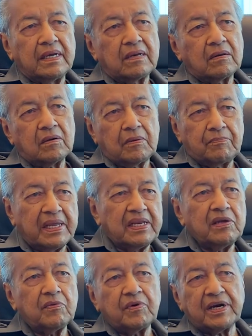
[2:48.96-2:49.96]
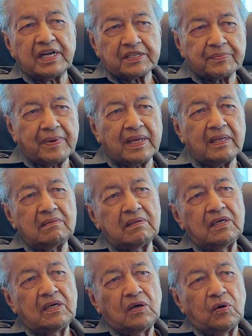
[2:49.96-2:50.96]
You know, many were expelled.
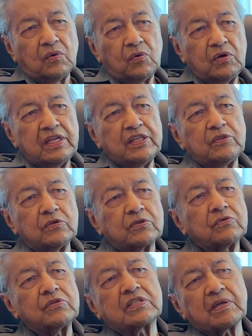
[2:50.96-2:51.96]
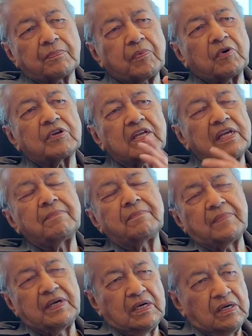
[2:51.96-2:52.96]
Only those who support
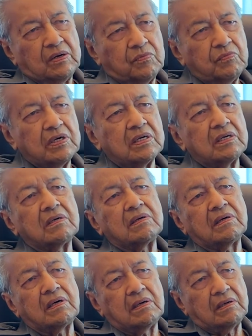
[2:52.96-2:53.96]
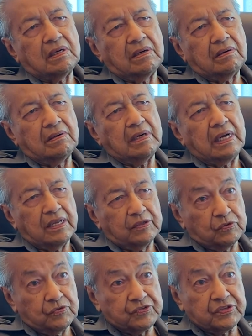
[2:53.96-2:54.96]
him were
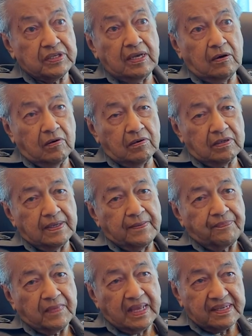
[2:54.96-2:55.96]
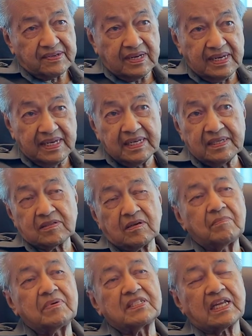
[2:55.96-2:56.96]
allowed to stay on as leaders
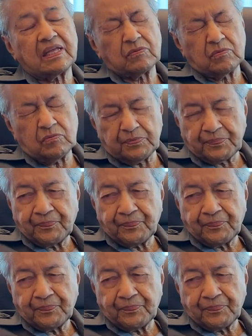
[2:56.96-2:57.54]
of Bersatu.